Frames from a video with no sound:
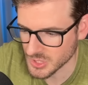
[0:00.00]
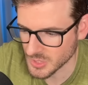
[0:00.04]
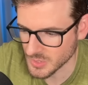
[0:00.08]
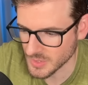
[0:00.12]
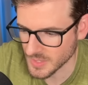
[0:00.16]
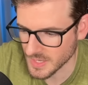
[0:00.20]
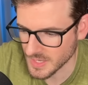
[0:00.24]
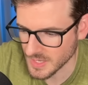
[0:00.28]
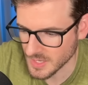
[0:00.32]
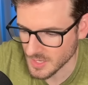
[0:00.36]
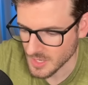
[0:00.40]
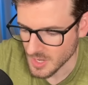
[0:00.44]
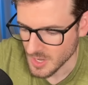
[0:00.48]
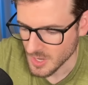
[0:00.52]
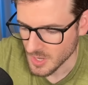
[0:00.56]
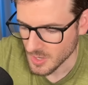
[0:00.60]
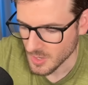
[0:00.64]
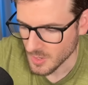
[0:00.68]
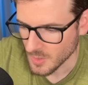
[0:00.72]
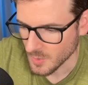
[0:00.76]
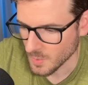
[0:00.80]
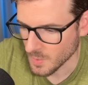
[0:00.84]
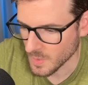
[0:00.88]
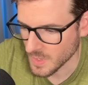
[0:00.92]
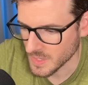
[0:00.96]
So like,
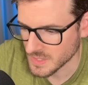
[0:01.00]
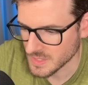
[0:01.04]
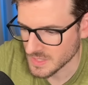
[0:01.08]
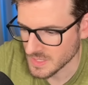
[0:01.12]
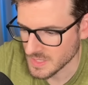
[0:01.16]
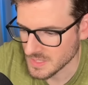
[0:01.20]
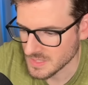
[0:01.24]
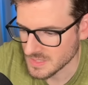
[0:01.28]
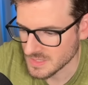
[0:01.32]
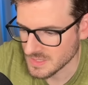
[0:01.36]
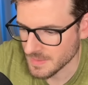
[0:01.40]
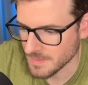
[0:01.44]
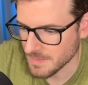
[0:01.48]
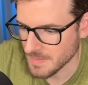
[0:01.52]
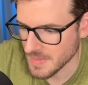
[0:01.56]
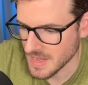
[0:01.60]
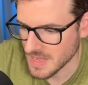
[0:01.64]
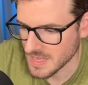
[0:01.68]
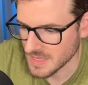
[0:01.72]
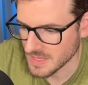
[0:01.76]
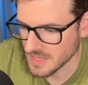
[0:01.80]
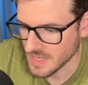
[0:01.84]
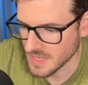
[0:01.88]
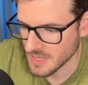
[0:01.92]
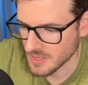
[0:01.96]
what is the
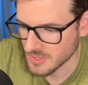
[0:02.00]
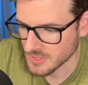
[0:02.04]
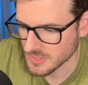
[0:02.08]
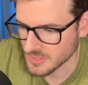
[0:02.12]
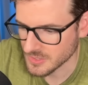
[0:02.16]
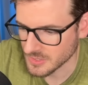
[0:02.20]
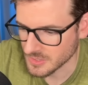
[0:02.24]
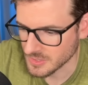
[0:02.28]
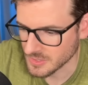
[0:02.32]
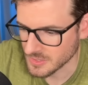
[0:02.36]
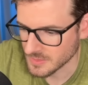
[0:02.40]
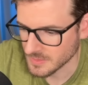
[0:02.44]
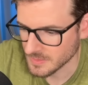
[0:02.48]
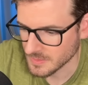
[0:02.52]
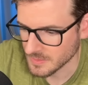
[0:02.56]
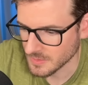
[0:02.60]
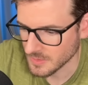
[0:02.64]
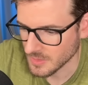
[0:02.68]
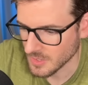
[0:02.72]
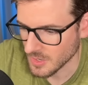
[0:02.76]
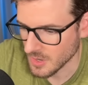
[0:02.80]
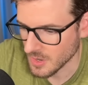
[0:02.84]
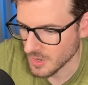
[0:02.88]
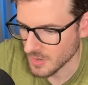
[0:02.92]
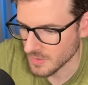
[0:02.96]
main character
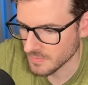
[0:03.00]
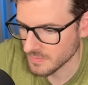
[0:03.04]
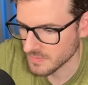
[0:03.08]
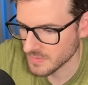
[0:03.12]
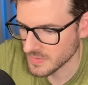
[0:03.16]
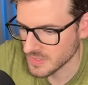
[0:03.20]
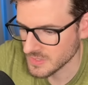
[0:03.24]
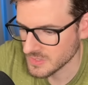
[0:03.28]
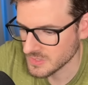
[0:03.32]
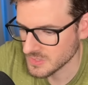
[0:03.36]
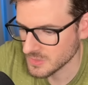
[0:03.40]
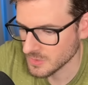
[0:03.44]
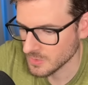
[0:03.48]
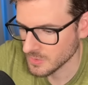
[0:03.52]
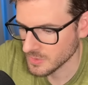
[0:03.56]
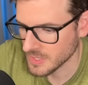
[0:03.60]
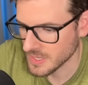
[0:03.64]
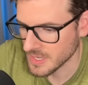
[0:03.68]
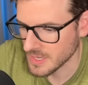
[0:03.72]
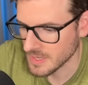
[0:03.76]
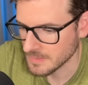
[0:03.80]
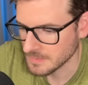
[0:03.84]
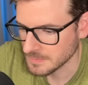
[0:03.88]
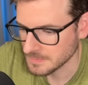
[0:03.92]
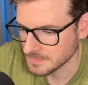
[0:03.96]
of this
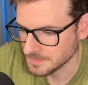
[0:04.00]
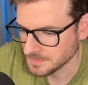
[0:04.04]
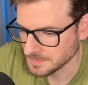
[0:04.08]
story?